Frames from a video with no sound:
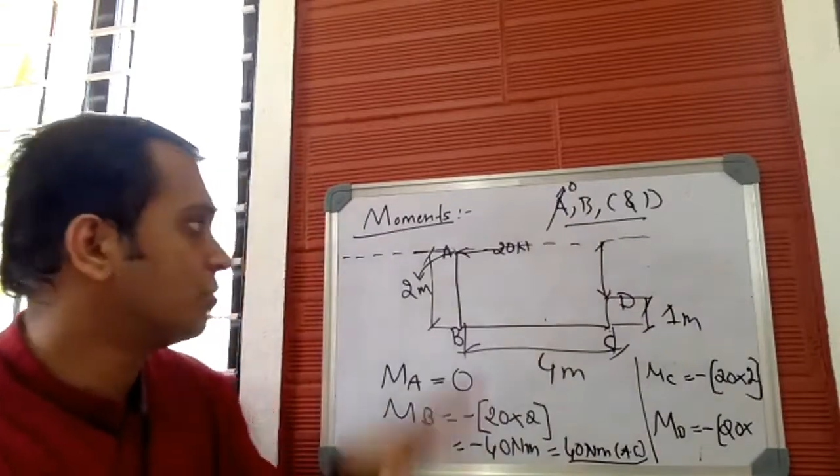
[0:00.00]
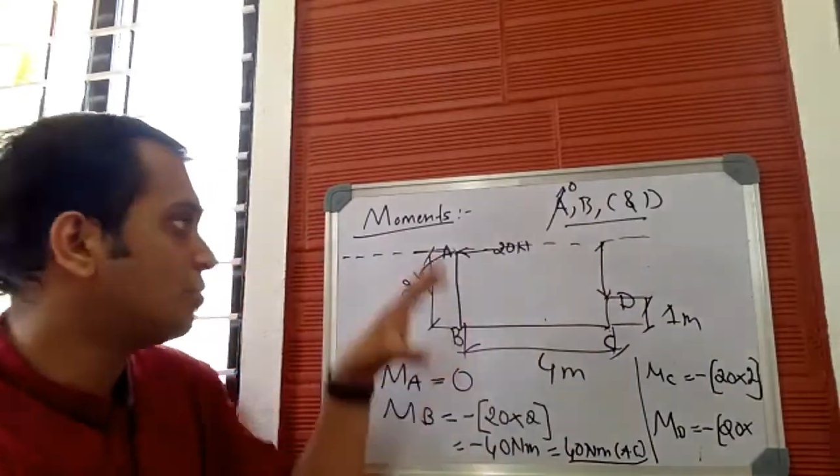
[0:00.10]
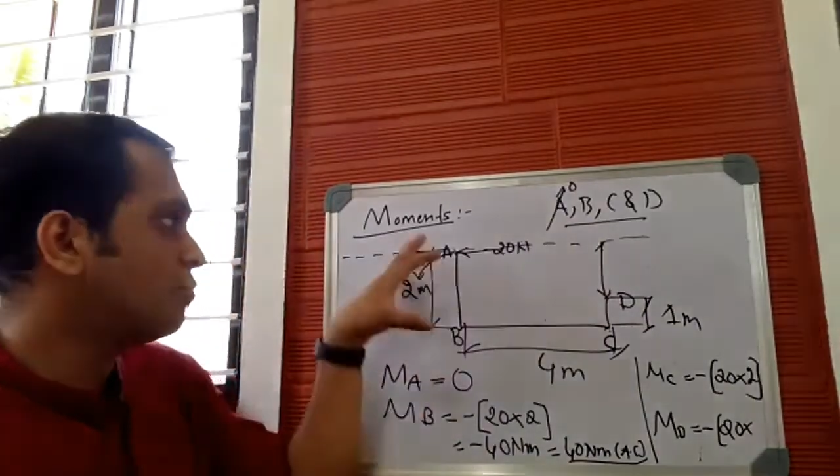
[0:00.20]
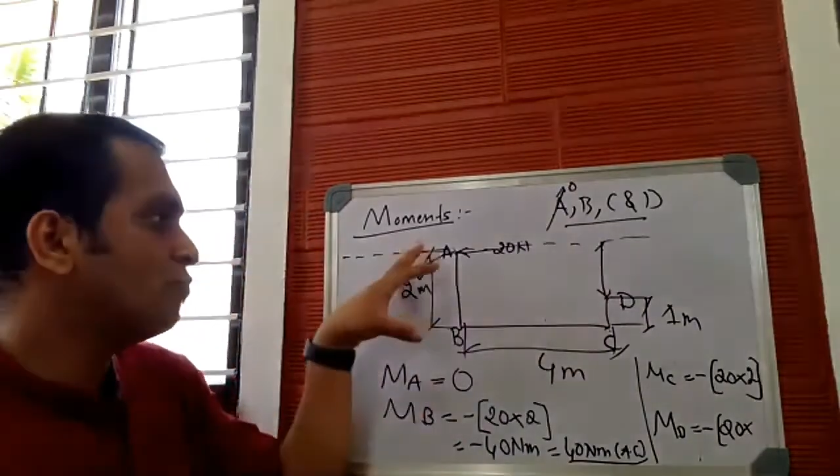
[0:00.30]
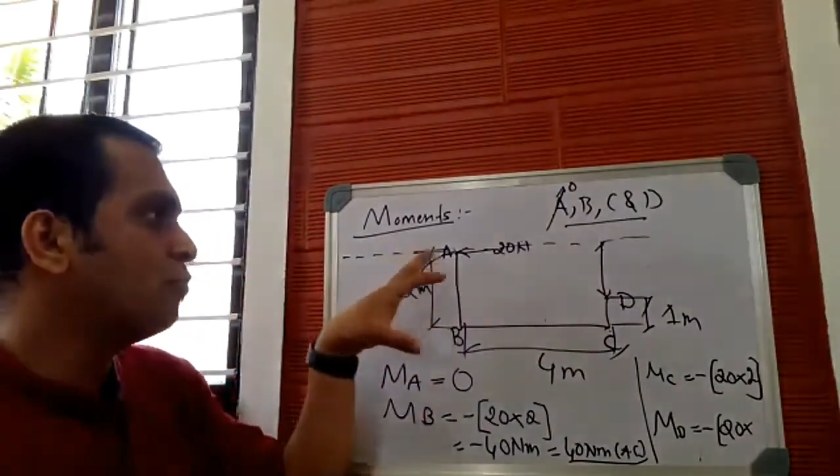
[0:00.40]
So
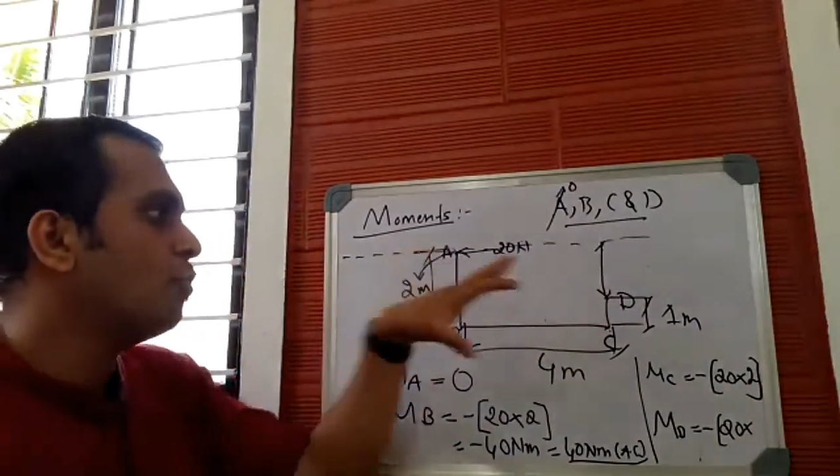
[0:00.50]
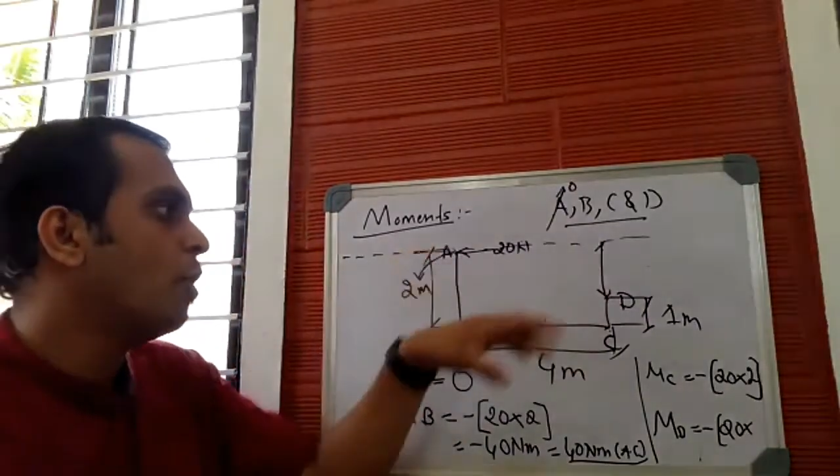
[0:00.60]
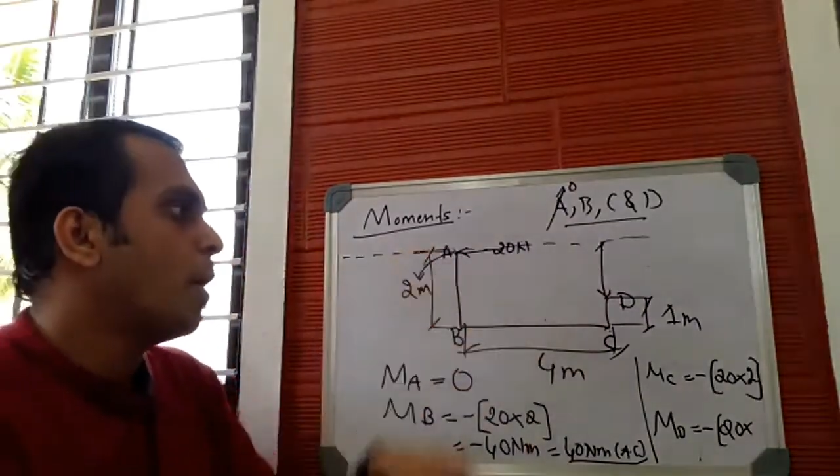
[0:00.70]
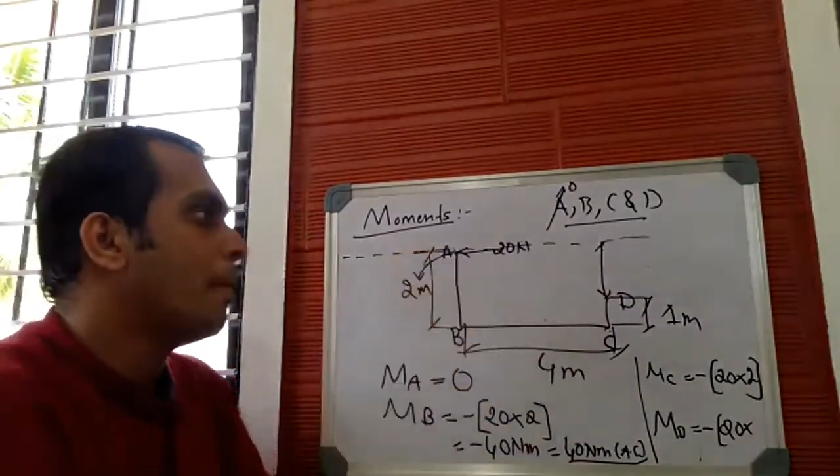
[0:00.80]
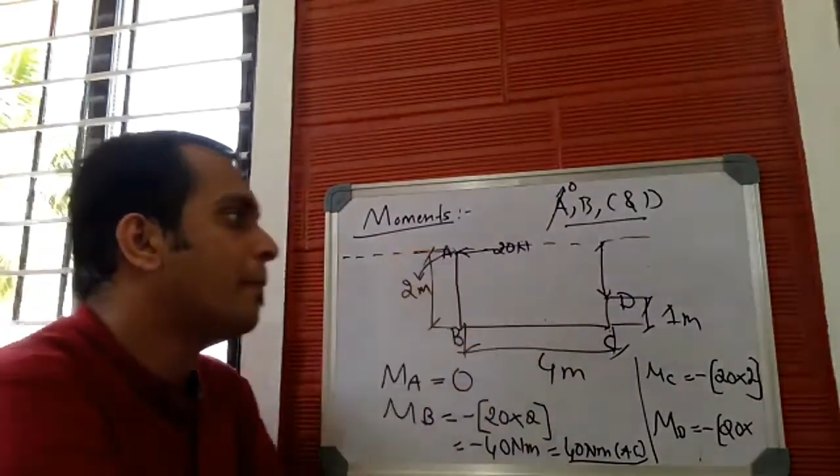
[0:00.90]
2
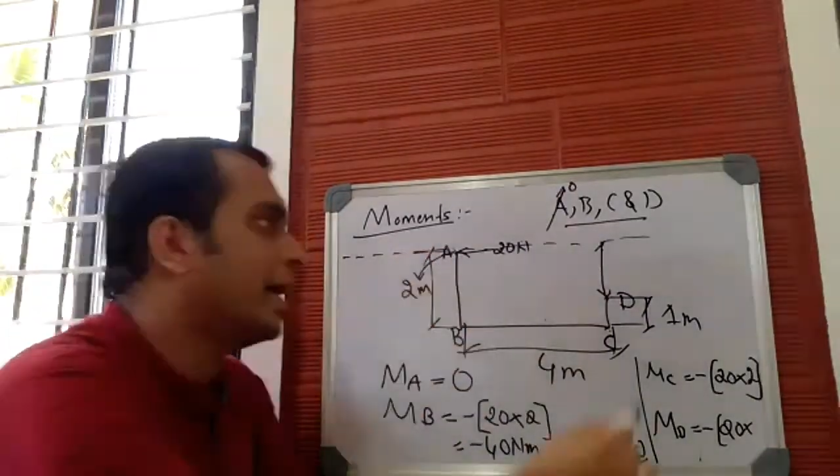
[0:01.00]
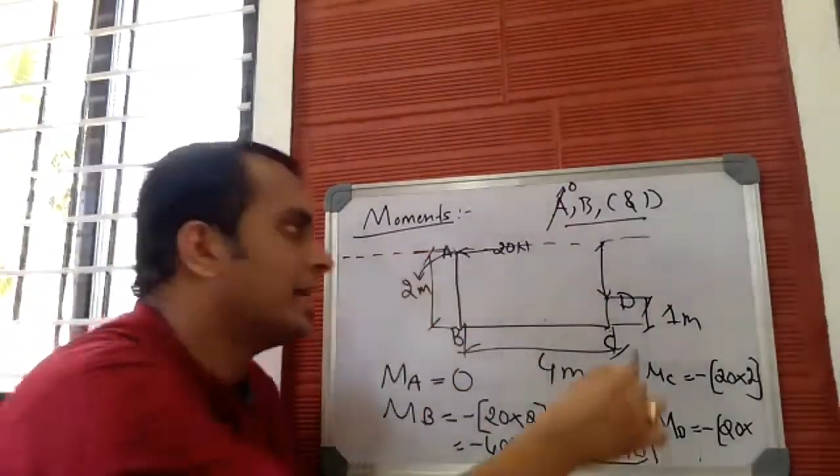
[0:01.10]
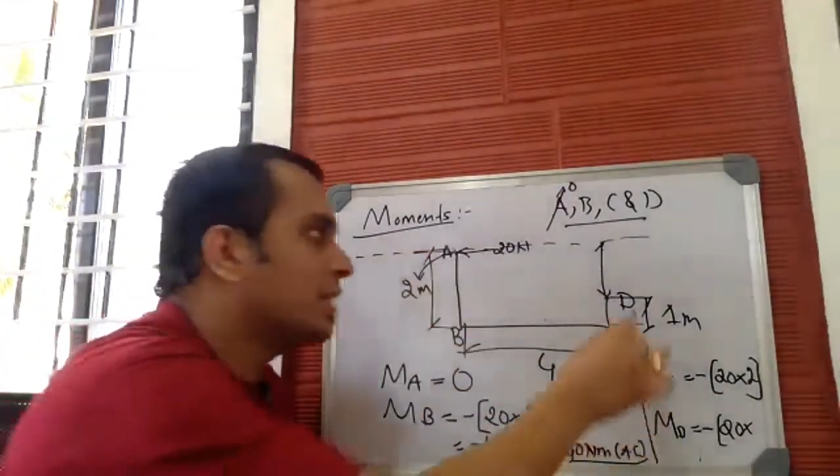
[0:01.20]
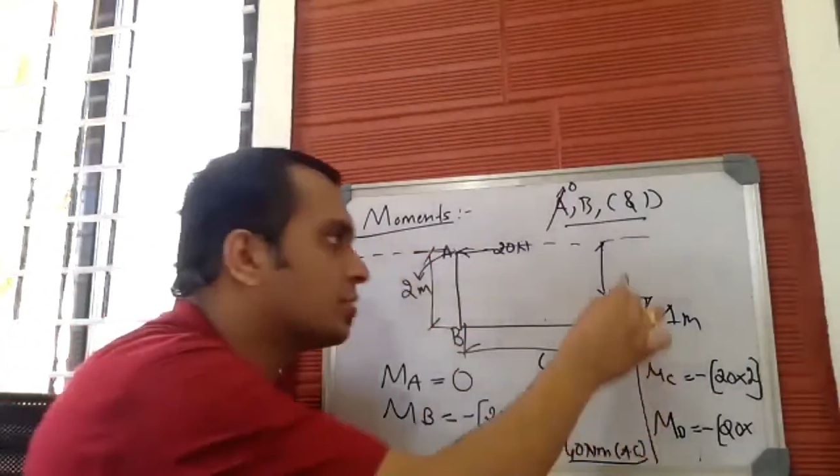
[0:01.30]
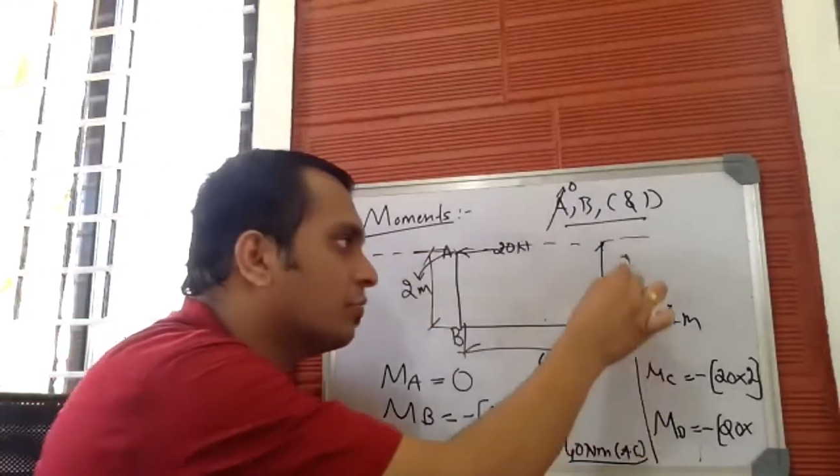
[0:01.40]

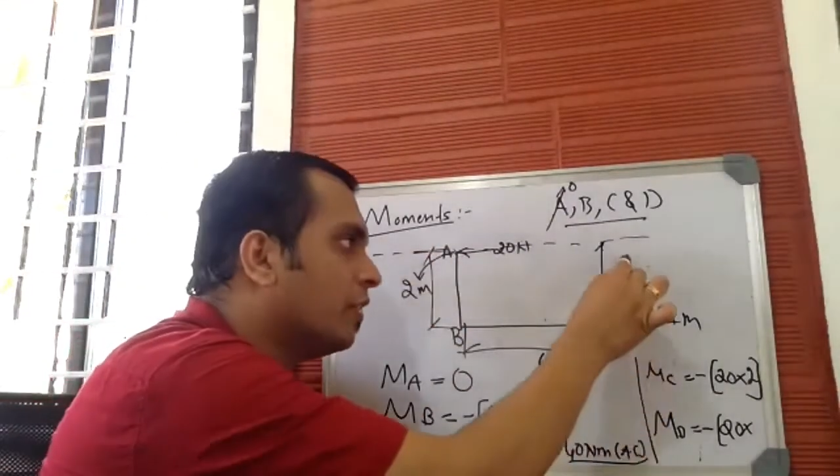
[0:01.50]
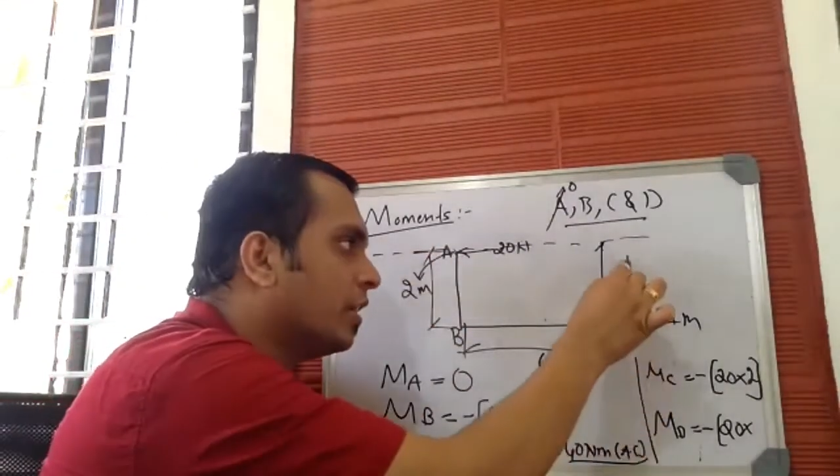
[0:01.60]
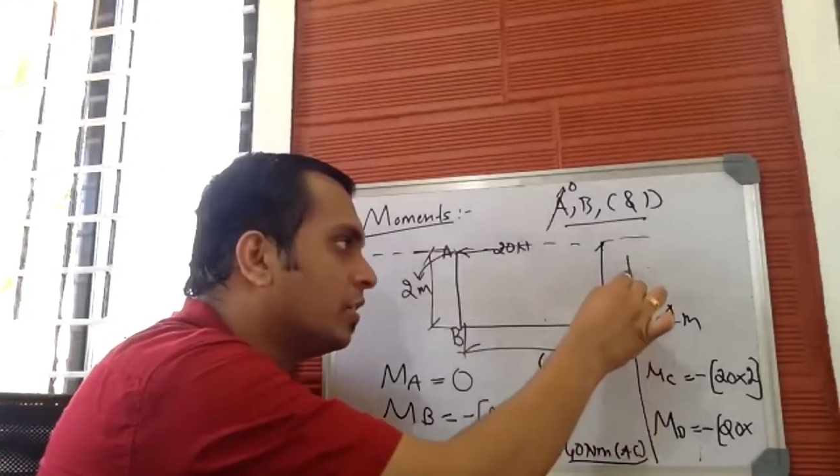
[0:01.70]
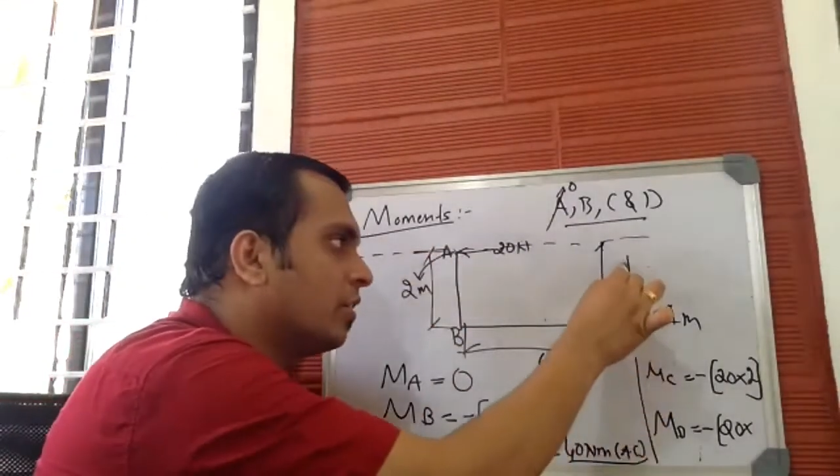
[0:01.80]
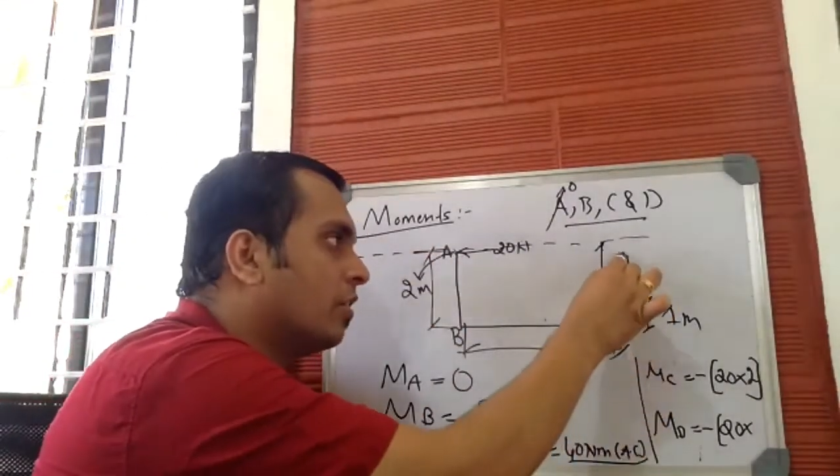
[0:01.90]
minus 1,